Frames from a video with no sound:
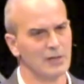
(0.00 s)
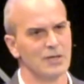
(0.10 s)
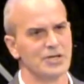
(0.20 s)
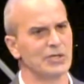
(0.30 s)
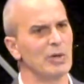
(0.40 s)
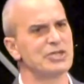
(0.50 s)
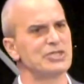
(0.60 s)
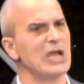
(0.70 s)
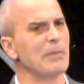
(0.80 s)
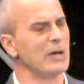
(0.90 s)
So
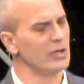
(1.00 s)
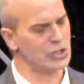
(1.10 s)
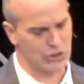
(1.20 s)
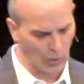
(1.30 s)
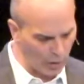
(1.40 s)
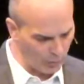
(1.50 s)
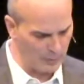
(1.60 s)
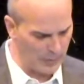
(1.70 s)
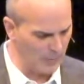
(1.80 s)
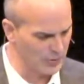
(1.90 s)
instead of being short with people,